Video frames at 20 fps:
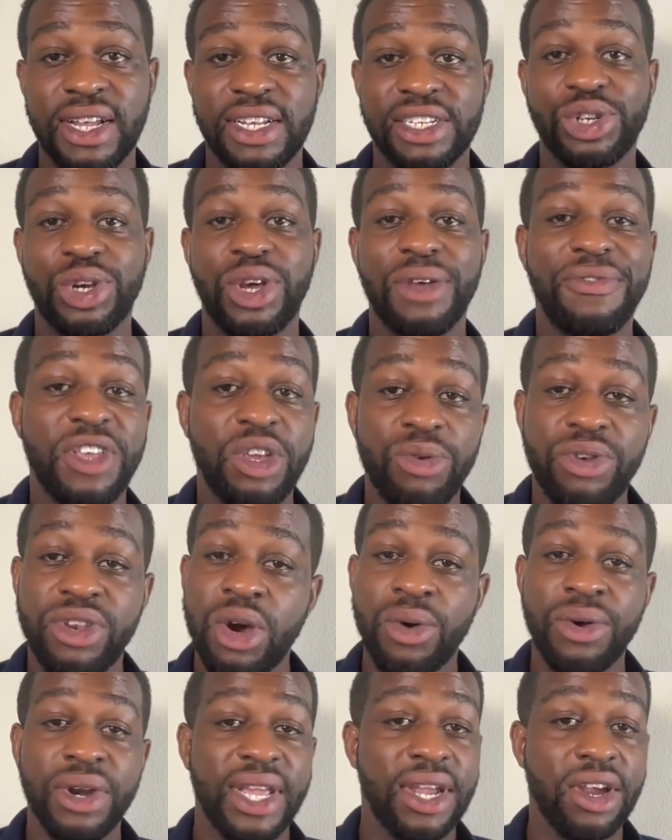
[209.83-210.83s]
So if you
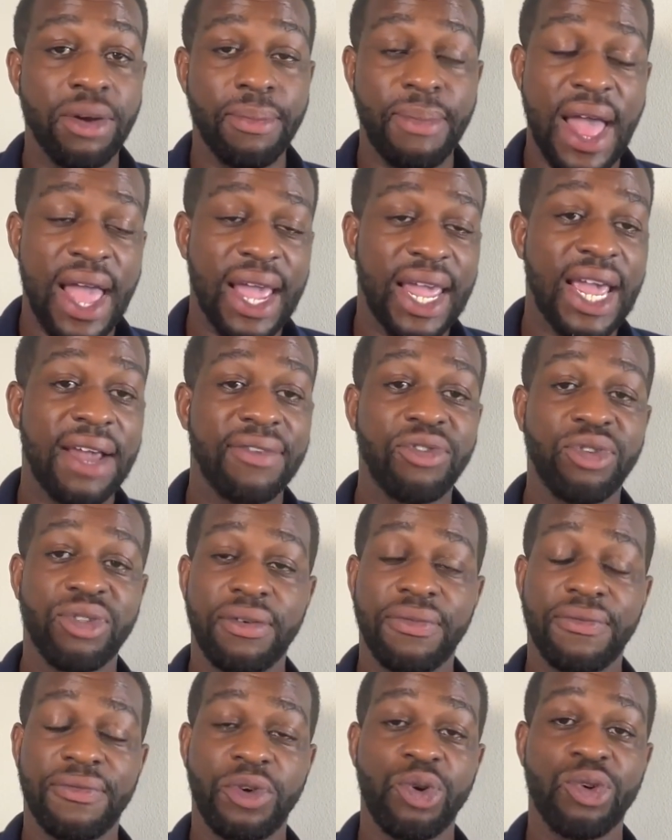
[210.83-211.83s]
don't hear back after the
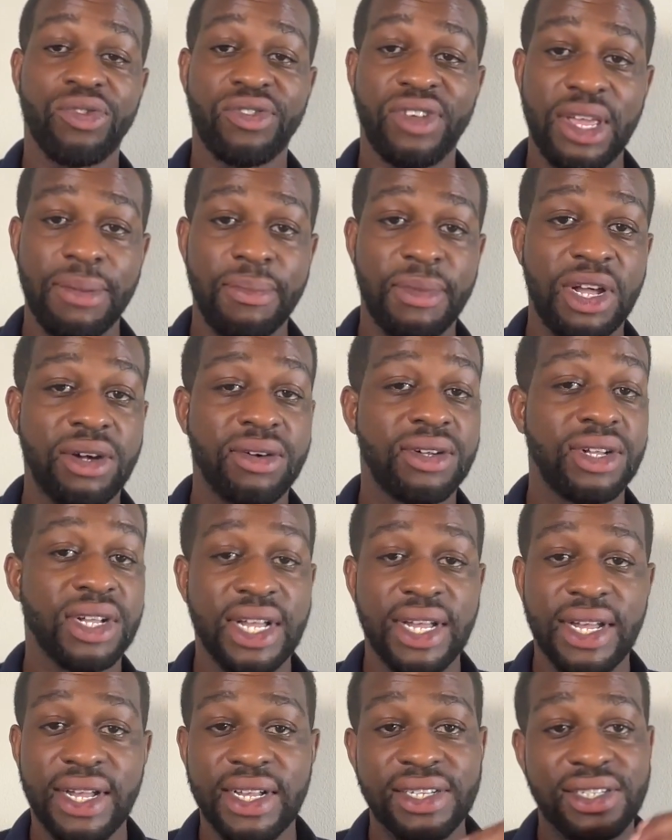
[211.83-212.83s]
first email,
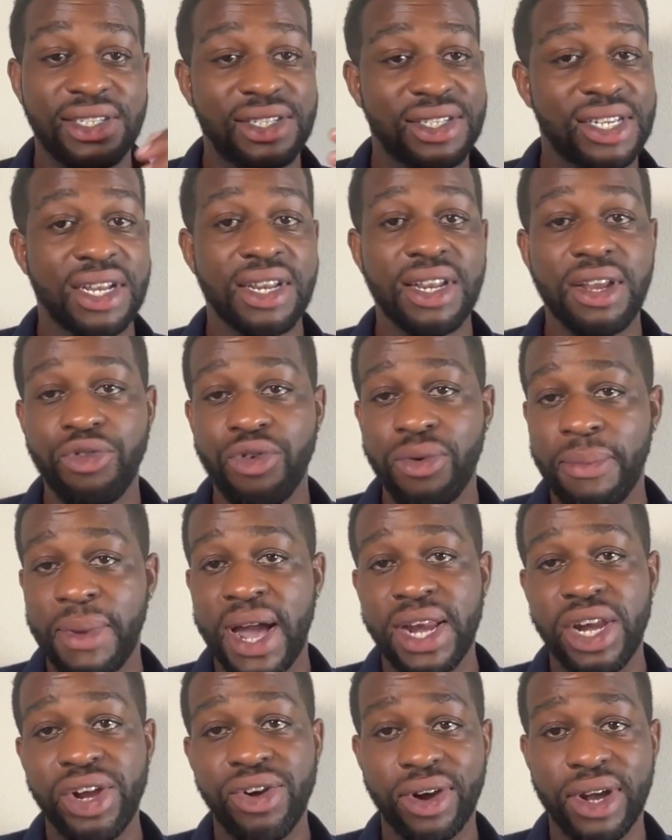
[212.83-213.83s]
send a
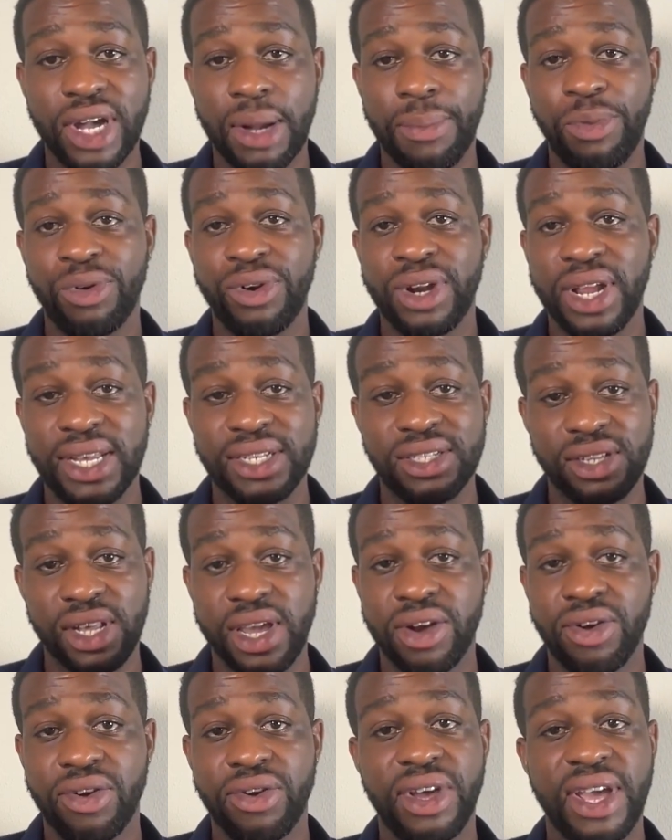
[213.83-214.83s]
reminder a couple days
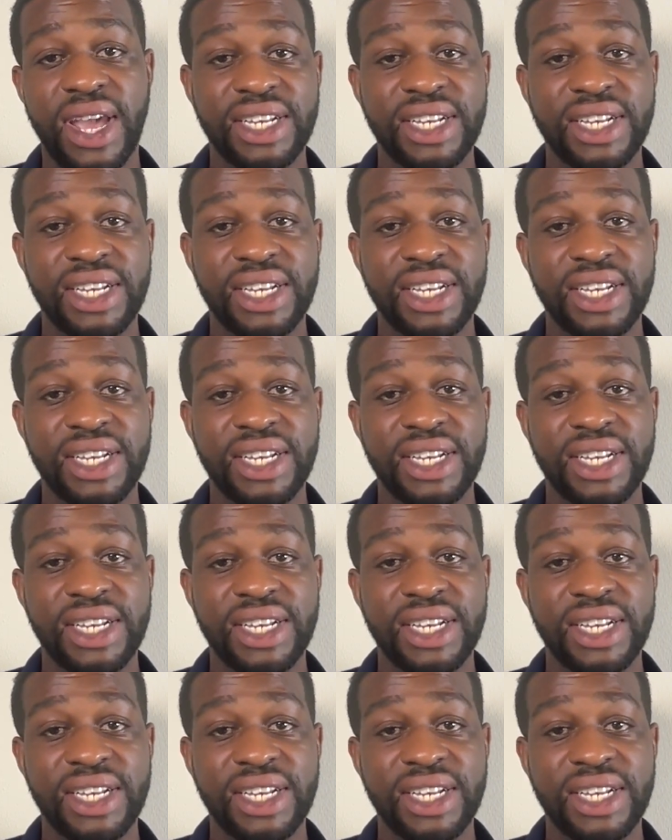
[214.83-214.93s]
later.